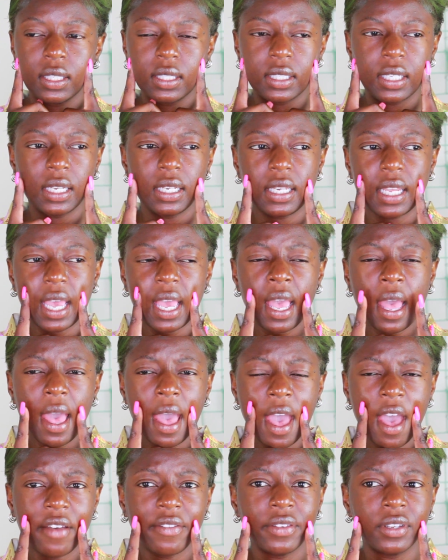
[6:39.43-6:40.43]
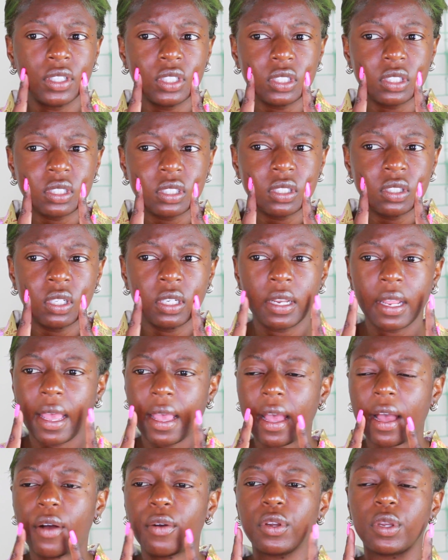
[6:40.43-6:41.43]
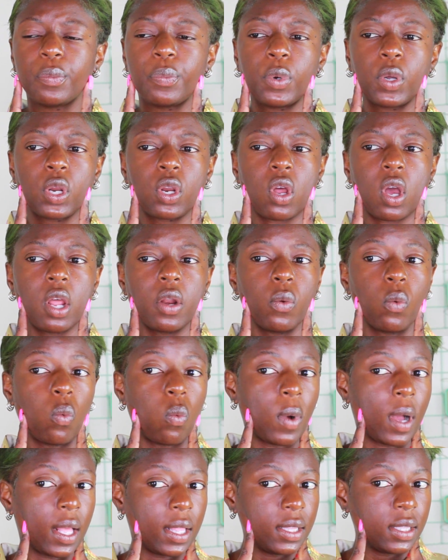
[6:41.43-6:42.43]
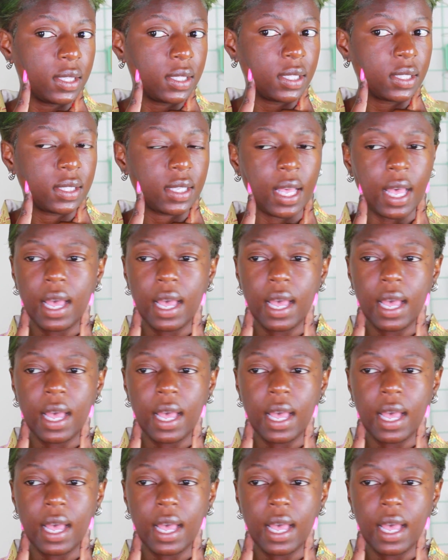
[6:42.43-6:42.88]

Today I only put it on once,